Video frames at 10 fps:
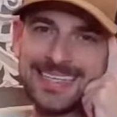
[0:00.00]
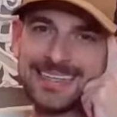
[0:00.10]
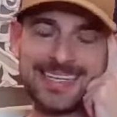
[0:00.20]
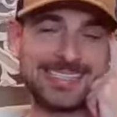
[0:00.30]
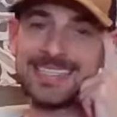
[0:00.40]

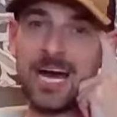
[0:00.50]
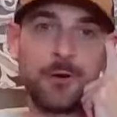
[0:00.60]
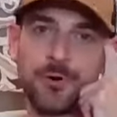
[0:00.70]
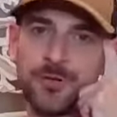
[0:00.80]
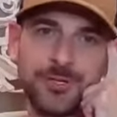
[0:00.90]
then it's
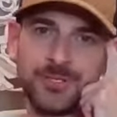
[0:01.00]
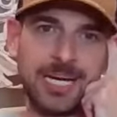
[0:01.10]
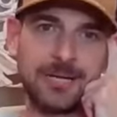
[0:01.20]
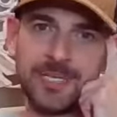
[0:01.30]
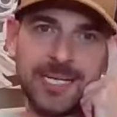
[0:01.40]
not worth your
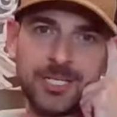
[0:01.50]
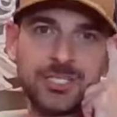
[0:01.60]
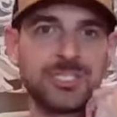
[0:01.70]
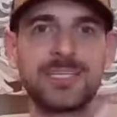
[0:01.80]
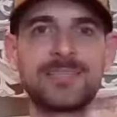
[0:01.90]
time and
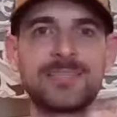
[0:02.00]
energy.